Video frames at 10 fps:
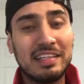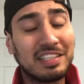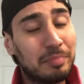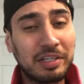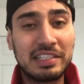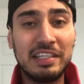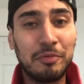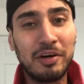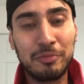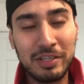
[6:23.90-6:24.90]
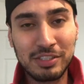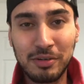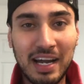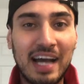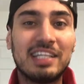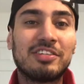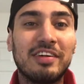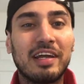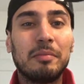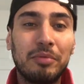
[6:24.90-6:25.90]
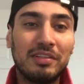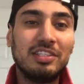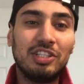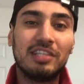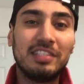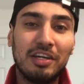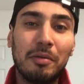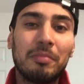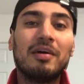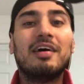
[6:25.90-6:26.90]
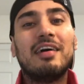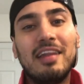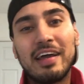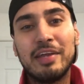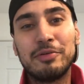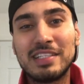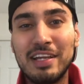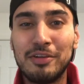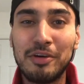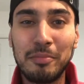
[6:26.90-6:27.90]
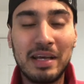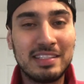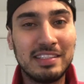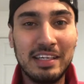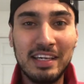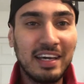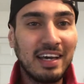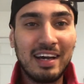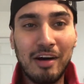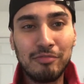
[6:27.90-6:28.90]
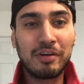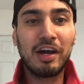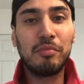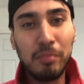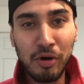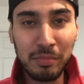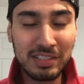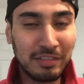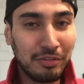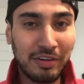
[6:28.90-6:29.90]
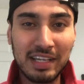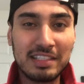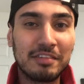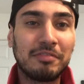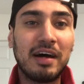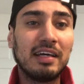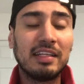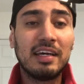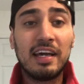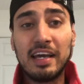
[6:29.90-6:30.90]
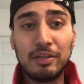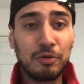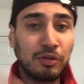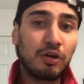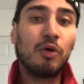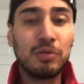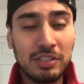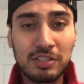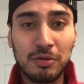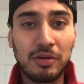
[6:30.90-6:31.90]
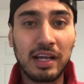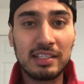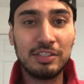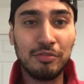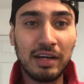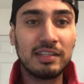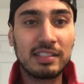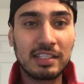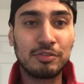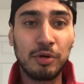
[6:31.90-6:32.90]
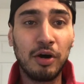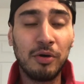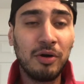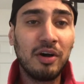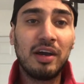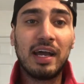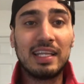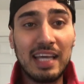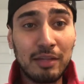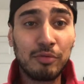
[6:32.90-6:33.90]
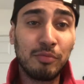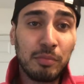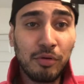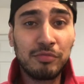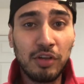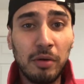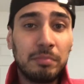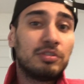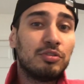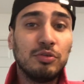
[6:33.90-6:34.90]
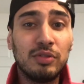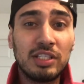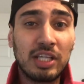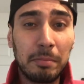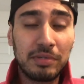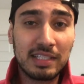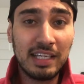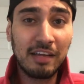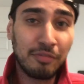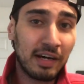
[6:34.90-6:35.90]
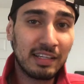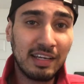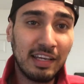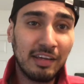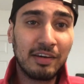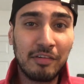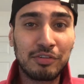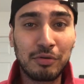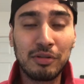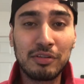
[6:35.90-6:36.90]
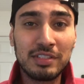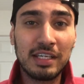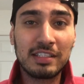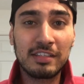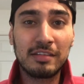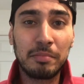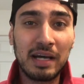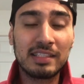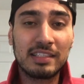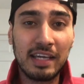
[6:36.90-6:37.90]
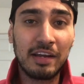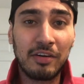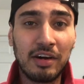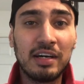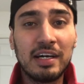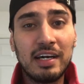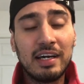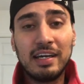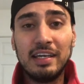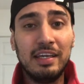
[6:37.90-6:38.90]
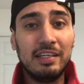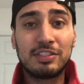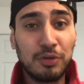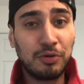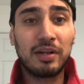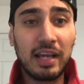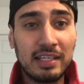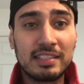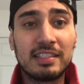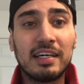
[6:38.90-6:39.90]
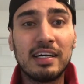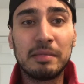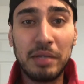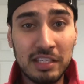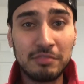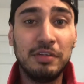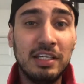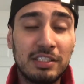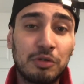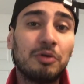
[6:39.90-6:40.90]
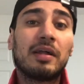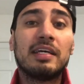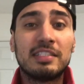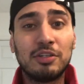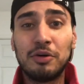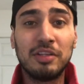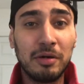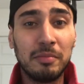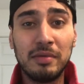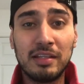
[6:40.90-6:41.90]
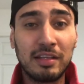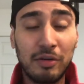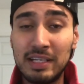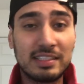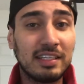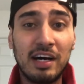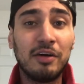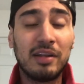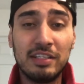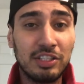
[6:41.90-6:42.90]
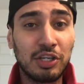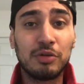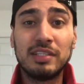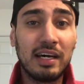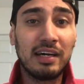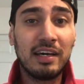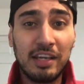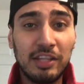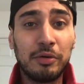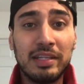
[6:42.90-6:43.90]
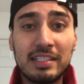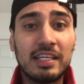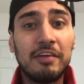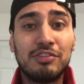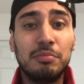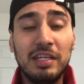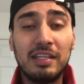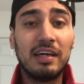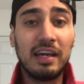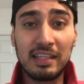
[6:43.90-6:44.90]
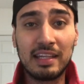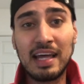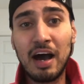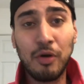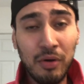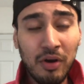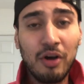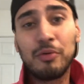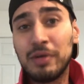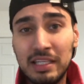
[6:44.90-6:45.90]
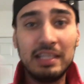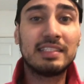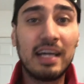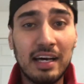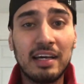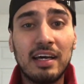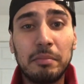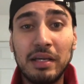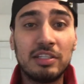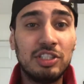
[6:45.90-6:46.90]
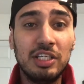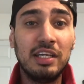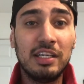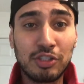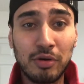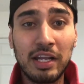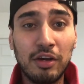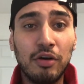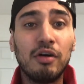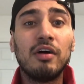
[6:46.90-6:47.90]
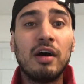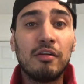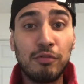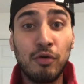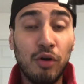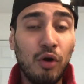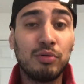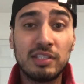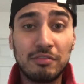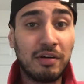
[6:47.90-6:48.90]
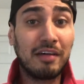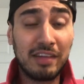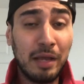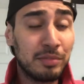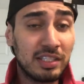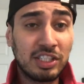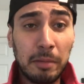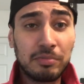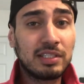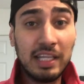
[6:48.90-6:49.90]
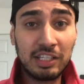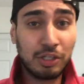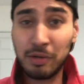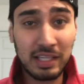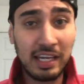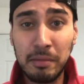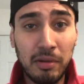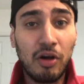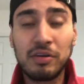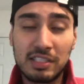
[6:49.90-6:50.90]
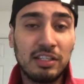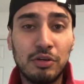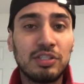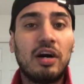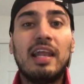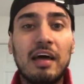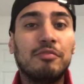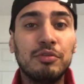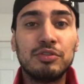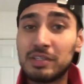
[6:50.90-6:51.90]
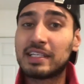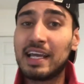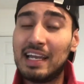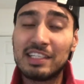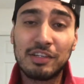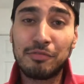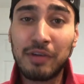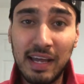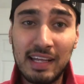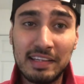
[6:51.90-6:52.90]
and especially the one where he scored a hat-trick and put the jersey up like he was Lionel Messi. Unforgettable moments if you're an Inter fan, and all the goals he scored against Juventus as well. And then when we moved up to the Champions League finally, after all those years of the banter era, he scored against PSV, scored against Tottenham in great style, and he showed that, you know, he deserves to be there. And then now when he's at PSG, he's already got 4 goals in 5 games in the Champions League, showing that he belongs at those high levels. Once again, let's not forget